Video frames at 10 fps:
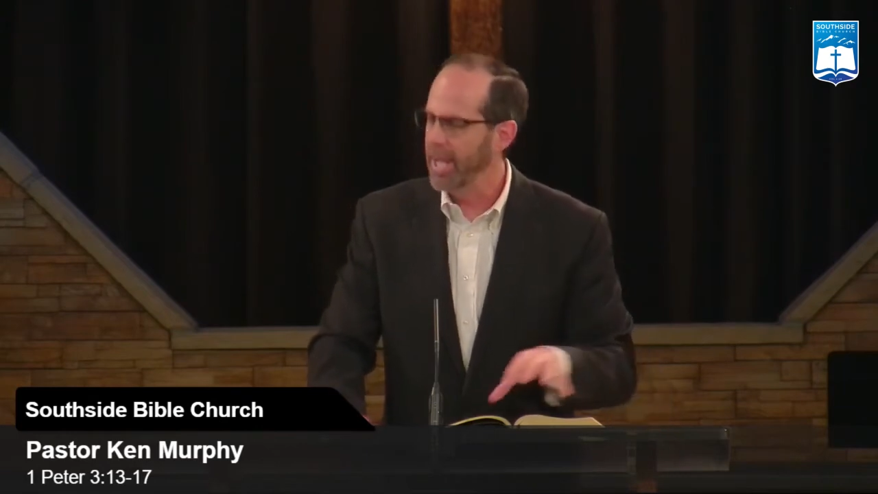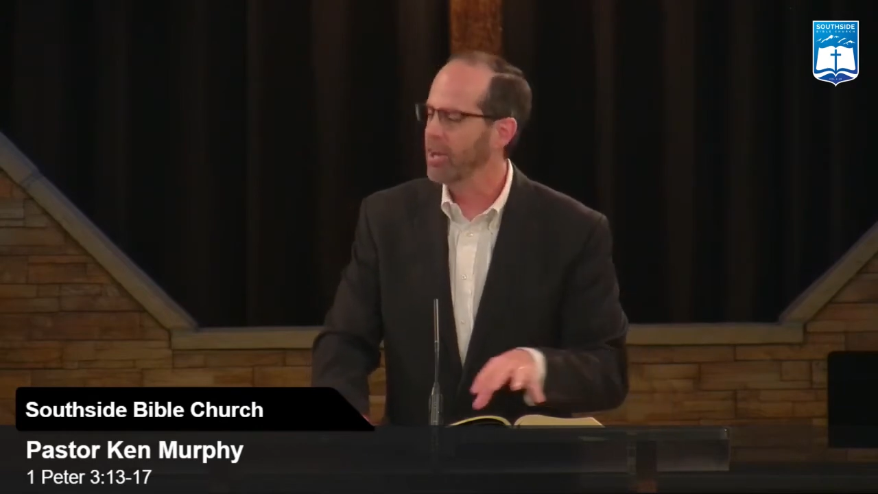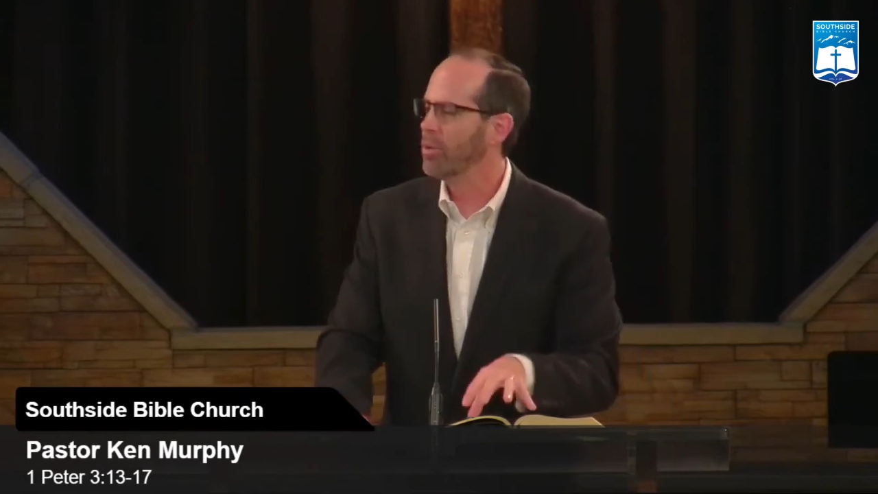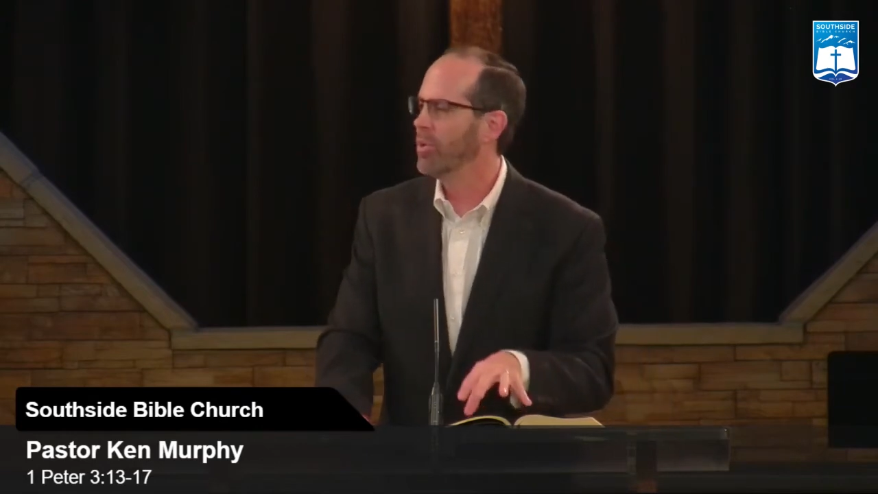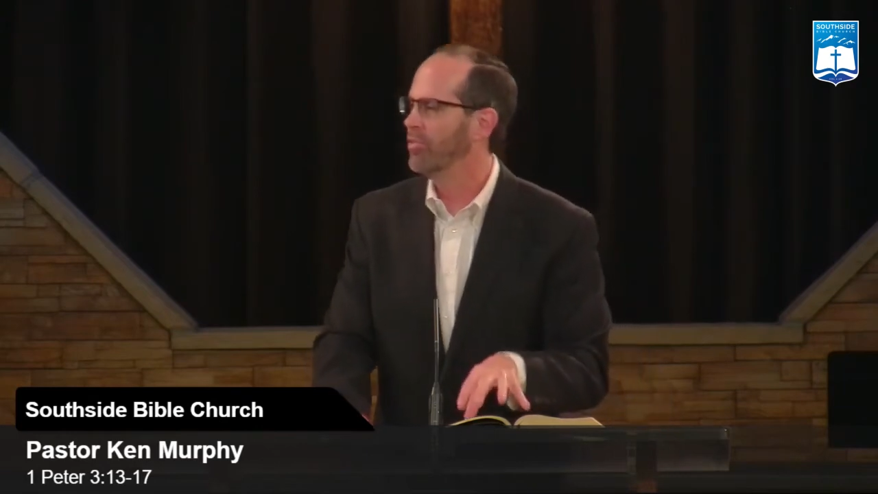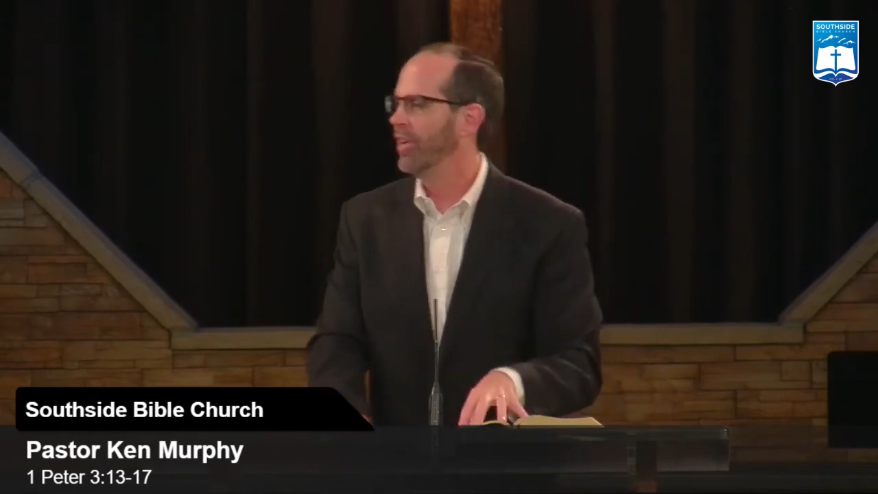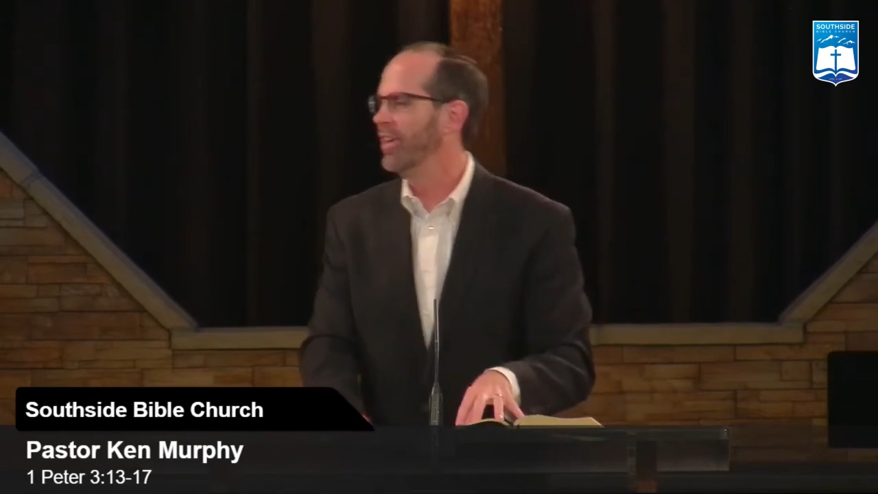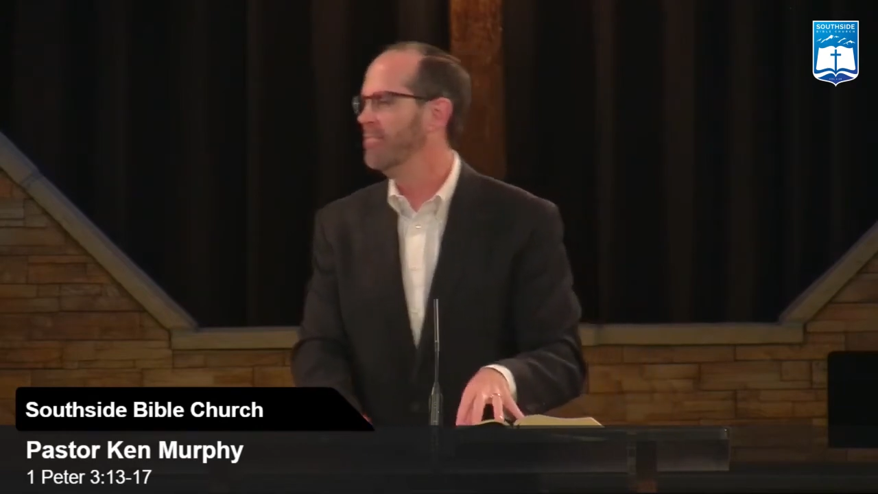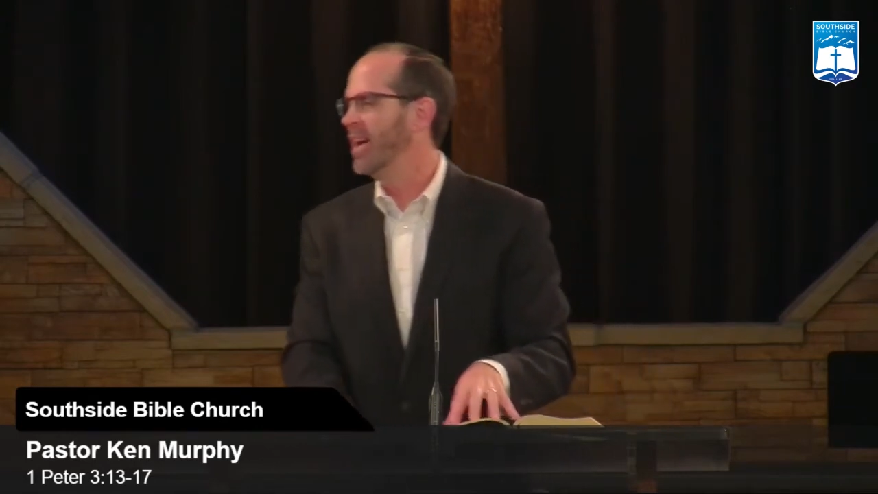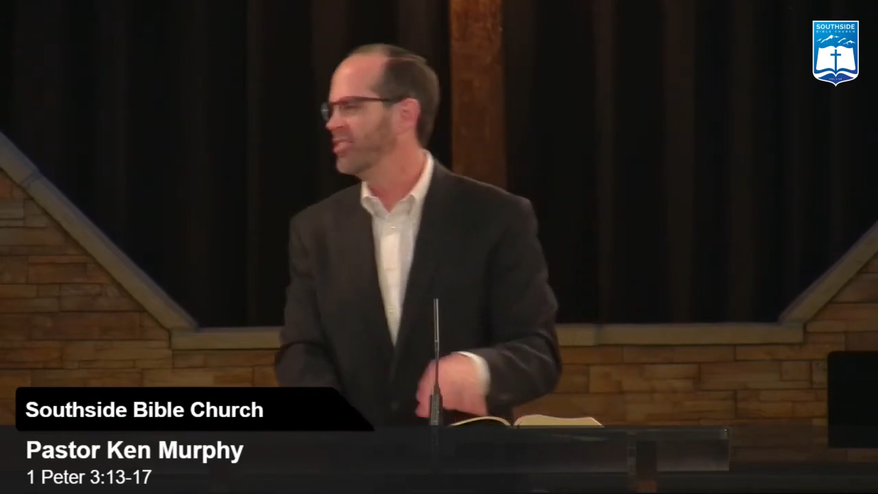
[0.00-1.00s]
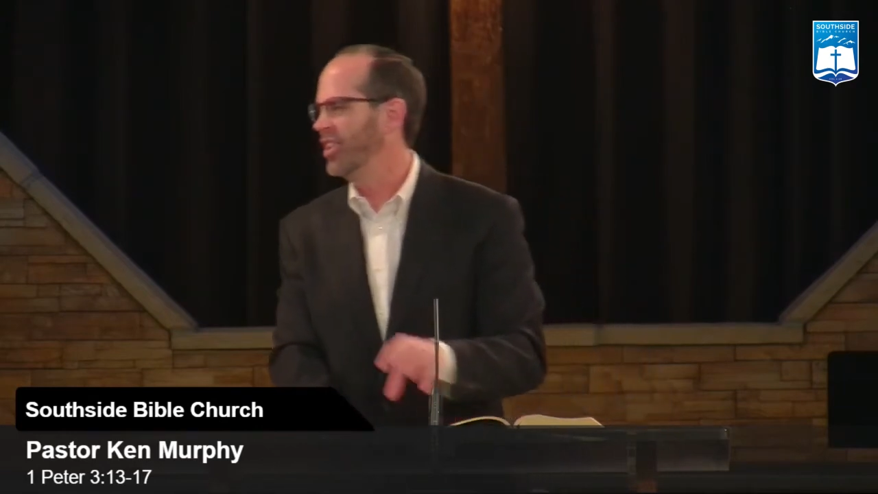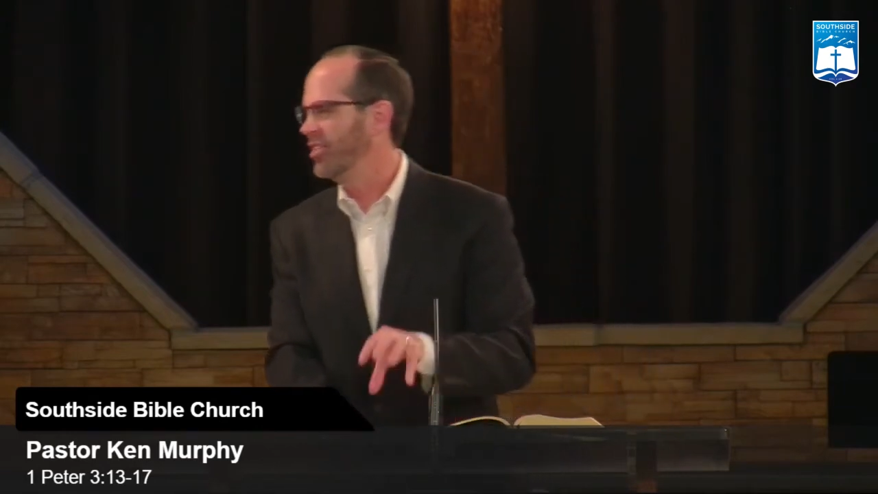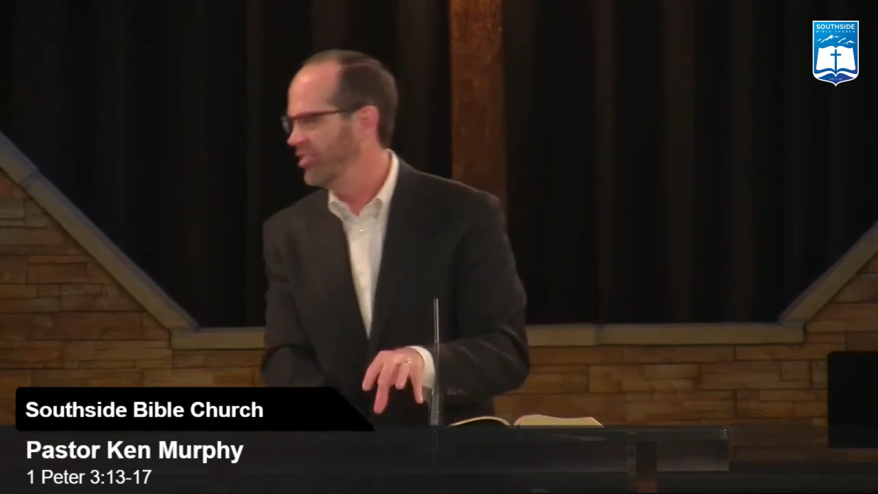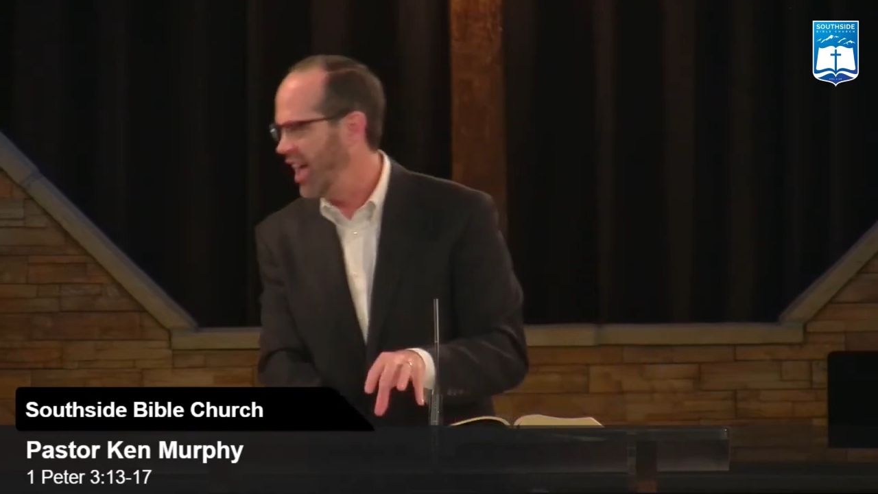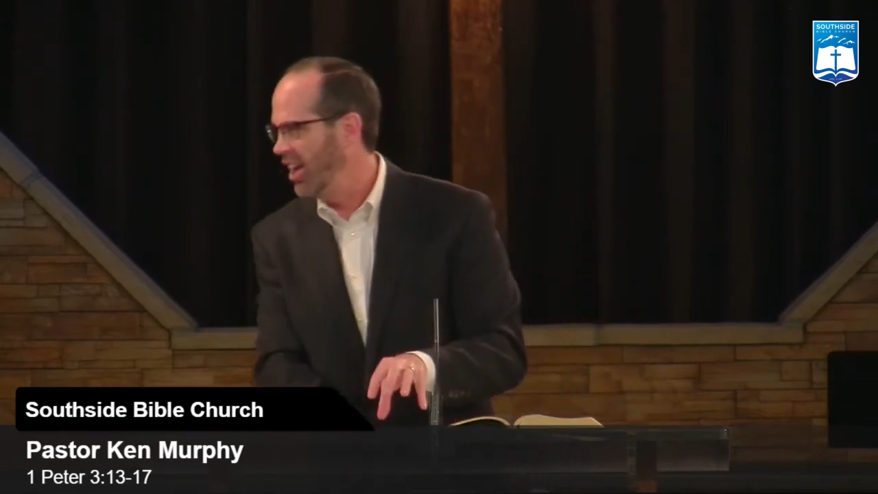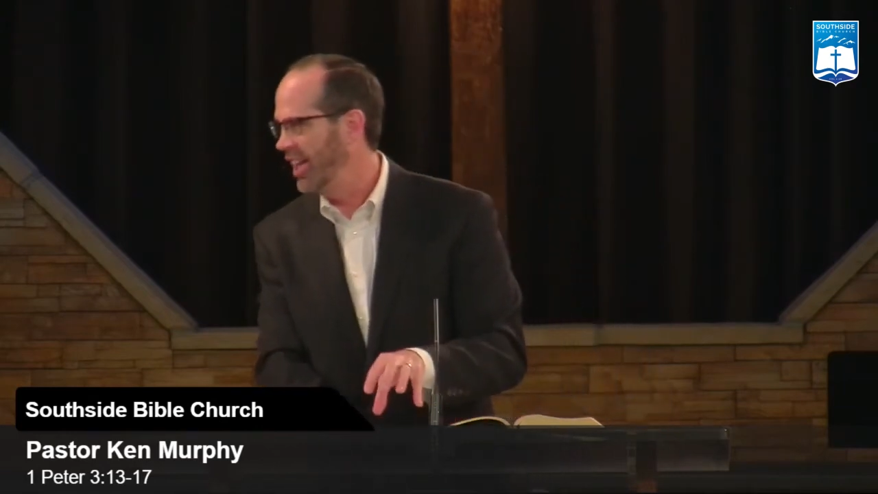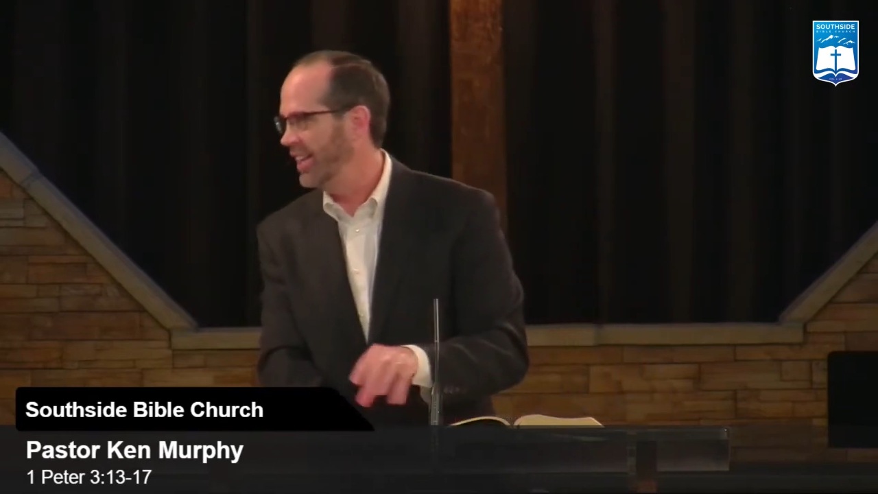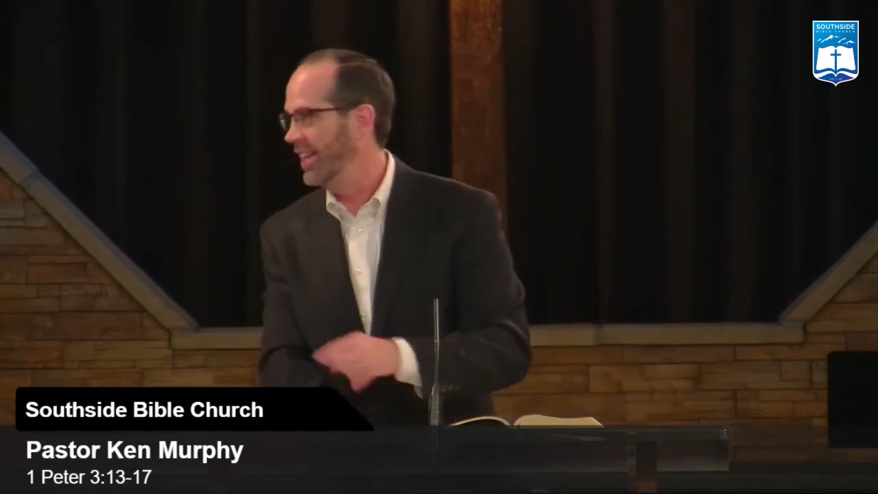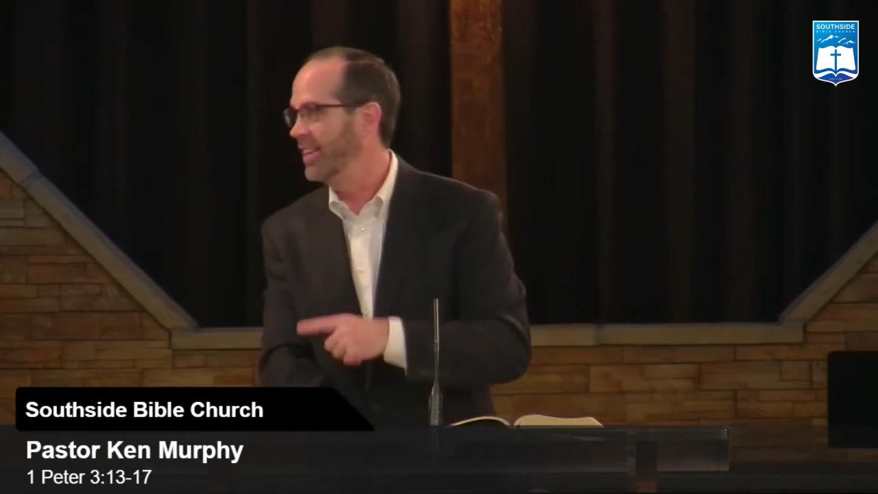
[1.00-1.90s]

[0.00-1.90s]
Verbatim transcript: Peter was very much a zealot